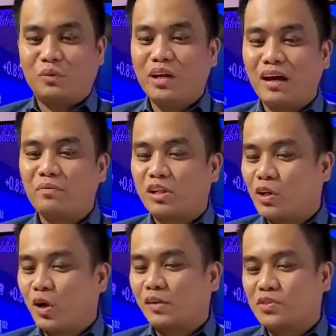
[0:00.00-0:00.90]
we have
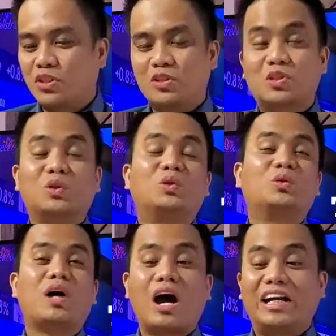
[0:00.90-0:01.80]
3 options to
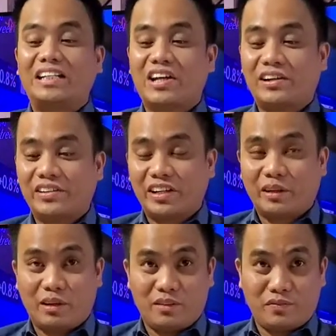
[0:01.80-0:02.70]
do our
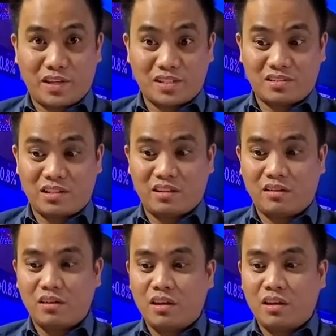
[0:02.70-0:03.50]
direct investing.